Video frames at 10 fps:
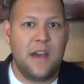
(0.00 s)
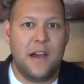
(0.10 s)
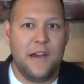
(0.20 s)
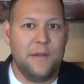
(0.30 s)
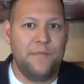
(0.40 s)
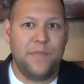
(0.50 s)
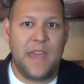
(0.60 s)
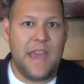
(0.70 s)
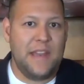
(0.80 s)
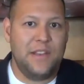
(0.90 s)

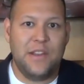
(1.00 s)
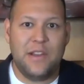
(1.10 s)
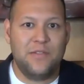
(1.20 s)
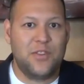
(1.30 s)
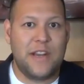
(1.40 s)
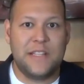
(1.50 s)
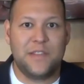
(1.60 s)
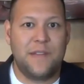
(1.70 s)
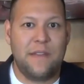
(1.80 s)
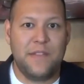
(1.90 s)
And trying to
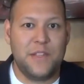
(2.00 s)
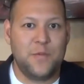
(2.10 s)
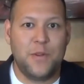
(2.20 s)
survive in this